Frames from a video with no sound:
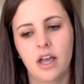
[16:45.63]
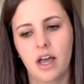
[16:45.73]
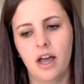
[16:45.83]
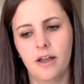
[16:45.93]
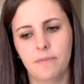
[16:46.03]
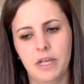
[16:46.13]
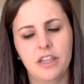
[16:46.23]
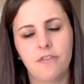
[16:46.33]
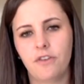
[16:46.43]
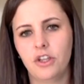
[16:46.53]
Um, and
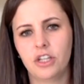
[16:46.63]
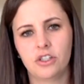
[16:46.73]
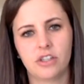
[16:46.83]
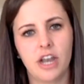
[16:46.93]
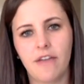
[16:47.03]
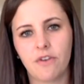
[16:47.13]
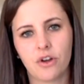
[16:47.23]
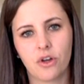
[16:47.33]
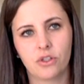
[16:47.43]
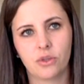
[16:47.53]
the feeling just never
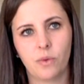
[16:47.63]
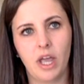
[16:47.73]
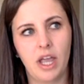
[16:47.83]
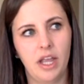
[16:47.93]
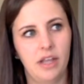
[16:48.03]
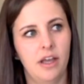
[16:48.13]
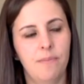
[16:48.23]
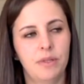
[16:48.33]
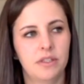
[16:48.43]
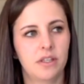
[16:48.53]
goes away up
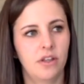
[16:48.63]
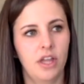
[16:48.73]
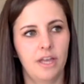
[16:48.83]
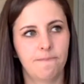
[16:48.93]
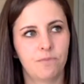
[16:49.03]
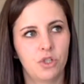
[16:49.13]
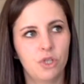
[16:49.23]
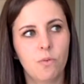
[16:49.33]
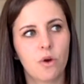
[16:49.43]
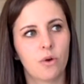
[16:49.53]
until like two
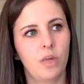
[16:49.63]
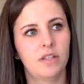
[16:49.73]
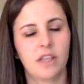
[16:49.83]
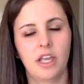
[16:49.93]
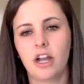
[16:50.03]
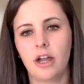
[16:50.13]
more weeks later.